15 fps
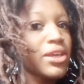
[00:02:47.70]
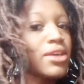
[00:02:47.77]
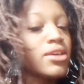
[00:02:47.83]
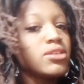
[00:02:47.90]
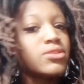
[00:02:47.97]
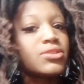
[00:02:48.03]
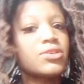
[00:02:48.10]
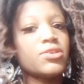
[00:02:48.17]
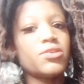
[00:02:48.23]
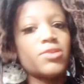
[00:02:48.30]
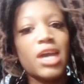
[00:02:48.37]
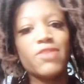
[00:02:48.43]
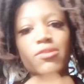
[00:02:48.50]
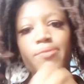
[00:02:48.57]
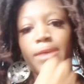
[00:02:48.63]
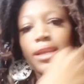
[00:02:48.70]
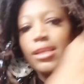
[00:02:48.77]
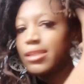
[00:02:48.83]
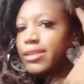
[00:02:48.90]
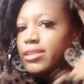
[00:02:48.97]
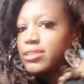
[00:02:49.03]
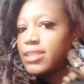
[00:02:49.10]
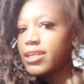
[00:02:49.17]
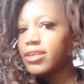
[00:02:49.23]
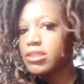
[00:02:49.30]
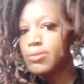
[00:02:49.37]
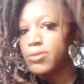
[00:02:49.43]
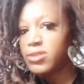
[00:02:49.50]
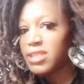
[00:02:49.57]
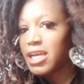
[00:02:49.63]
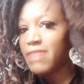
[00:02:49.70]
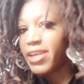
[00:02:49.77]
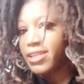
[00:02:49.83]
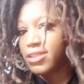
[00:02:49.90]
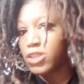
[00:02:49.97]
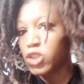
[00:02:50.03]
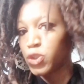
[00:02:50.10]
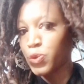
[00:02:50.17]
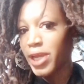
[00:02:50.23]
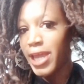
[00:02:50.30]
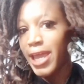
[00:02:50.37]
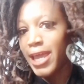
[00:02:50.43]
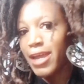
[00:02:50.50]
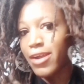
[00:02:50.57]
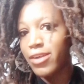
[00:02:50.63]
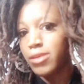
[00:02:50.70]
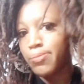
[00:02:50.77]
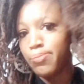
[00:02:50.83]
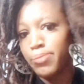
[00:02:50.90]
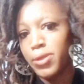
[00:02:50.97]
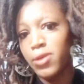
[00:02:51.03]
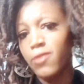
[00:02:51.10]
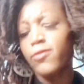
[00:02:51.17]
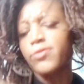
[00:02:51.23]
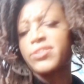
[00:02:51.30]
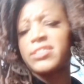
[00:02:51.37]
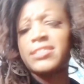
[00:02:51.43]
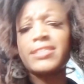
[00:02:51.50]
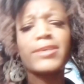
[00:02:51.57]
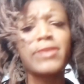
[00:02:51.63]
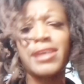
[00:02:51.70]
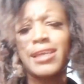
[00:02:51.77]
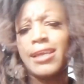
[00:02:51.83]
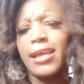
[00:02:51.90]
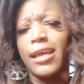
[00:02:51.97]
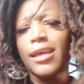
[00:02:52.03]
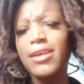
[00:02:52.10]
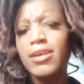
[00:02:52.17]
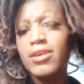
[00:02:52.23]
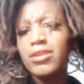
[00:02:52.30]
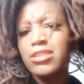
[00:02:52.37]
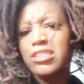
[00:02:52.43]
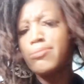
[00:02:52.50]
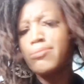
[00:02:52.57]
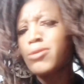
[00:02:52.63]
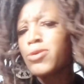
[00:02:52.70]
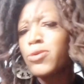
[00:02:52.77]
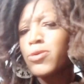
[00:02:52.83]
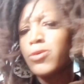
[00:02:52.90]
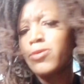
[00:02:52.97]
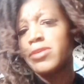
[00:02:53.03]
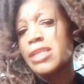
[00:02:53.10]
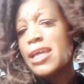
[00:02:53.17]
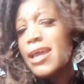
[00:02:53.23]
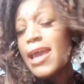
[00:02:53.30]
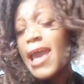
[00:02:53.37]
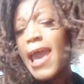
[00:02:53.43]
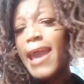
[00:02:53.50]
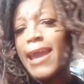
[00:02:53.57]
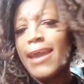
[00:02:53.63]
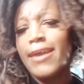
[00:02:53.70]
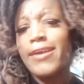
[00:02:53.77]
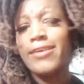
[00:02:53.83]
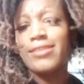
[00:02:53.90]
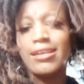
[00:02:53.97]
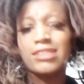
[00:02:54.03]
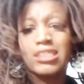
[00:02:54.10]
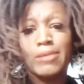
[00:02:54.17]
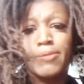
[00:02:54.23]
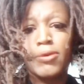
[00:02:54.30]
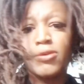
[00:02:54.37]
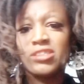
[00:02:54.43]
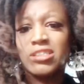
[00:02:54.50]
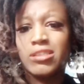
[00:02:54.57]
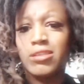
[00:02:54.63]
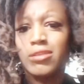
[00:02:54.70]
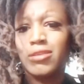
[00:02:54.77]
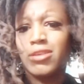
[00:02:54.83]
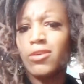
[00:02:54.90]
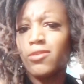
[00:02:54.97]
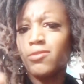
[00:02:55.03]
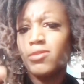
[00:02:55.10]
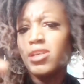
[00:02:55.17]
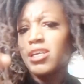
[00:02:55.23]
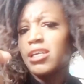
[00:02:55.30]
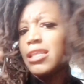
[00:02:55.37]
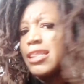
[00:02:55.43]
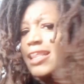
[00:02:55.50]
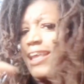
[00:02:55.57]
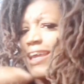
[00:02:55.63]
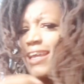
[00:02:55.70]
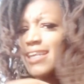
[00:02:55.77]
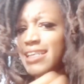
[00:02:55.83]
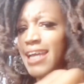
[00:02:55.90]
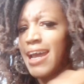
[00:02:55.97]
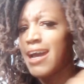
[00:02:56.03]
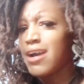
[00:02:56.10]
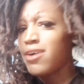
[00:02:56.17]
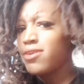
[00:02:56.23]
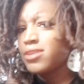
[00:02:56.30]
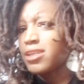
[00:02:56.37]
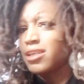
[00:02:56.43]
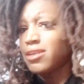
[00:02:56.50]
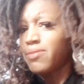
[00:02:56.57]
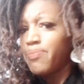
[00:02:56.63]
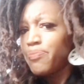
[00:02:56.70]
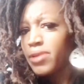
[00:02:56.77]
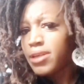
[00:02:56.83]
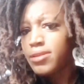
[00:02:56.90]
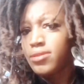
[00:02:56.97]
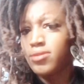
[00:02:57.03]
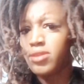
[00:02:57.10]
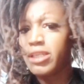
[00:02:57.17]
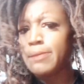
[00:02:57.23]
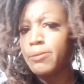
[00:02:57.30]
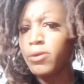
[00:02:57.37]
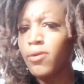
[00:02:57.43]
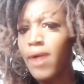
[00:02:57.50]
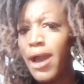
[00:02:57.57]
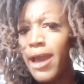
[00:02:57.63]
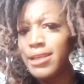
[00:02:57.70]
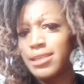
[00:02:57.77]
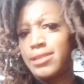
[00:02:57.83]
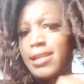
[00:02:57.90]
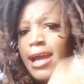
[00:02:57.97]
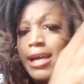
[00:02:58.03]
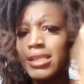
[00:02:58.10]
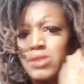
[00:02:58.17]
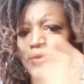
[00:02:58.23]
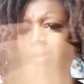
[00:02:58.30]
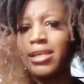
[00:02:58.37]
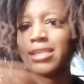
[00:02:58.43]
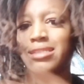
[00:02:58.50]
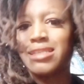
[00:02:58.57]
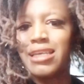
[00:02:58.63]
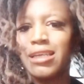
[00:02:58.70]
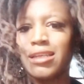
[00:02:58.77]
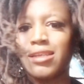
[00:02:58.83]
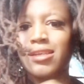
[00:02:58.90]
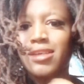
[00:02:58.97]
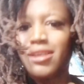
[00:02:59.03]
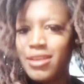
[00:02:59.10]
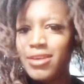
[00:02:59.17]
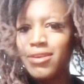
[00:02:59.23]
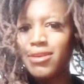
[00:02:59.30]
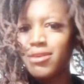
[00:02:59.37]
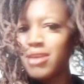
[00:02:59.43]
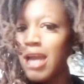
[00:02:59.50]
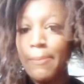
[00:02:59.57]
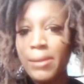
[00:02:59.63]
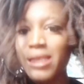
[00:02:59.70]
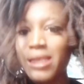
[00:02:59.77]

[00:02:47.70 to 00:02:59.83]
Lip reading: So, everybody thinks that you're supposed to have like the straight hair, the beautiful, silky, smooth hair that's supposed to, lay down and keep quiet and not do anything and, not be